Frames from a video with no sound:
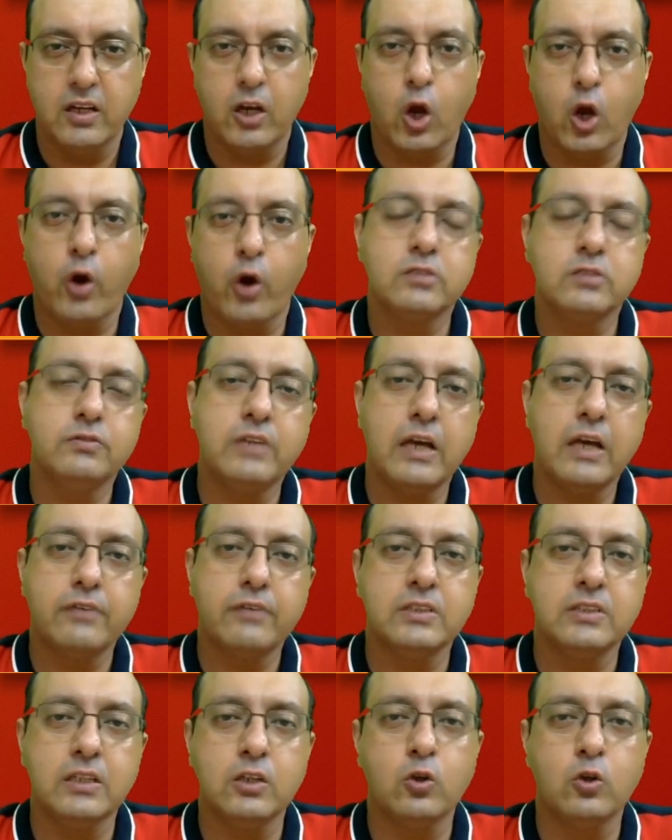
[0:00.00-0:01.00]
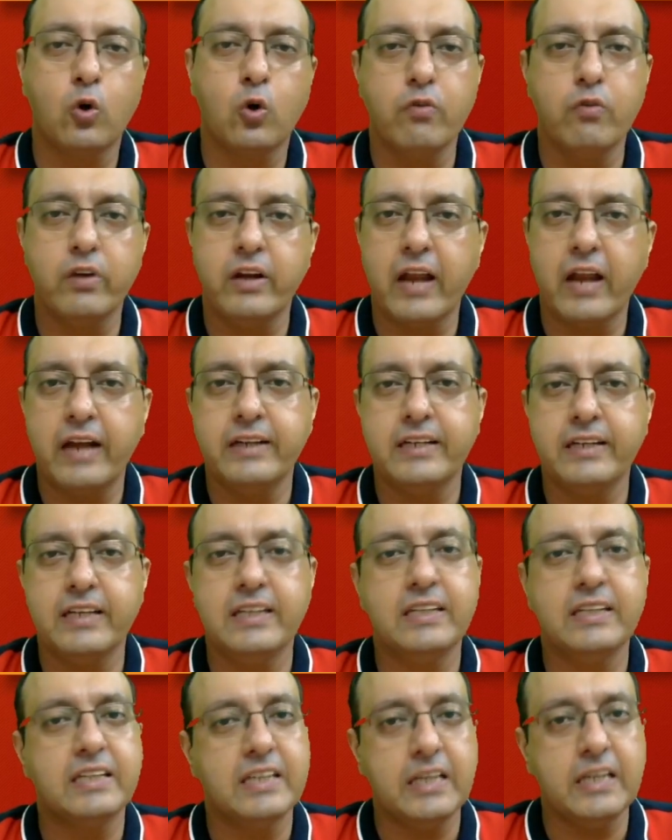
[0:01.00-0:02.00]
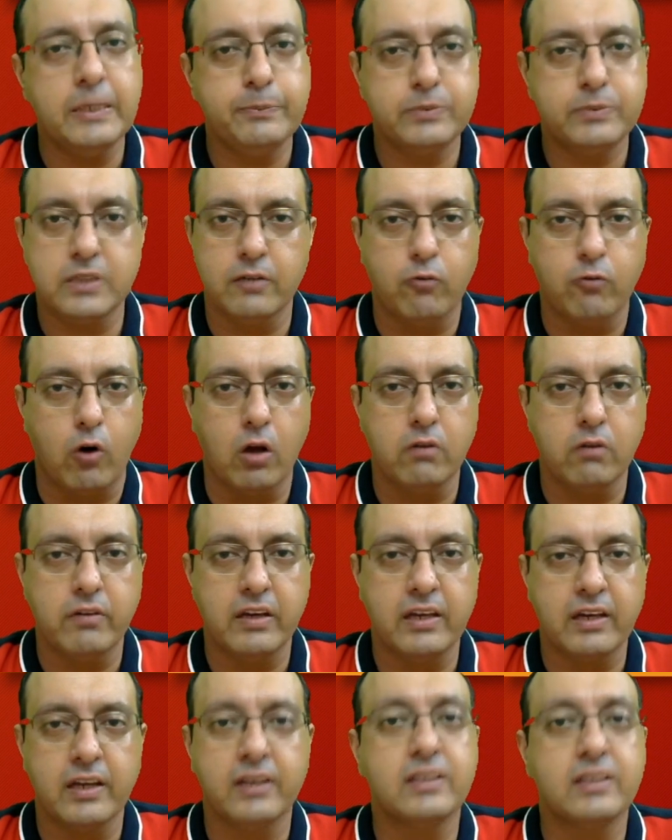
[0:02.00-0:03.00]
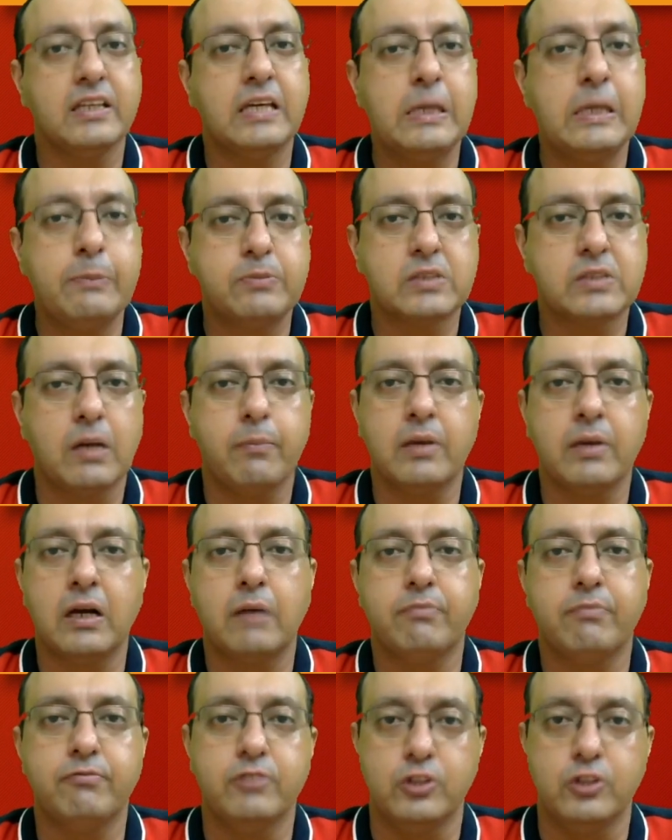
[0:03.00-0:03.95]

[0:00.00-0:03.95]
Now, as we have seen, COVID-19 keeps evolving and keeps coming up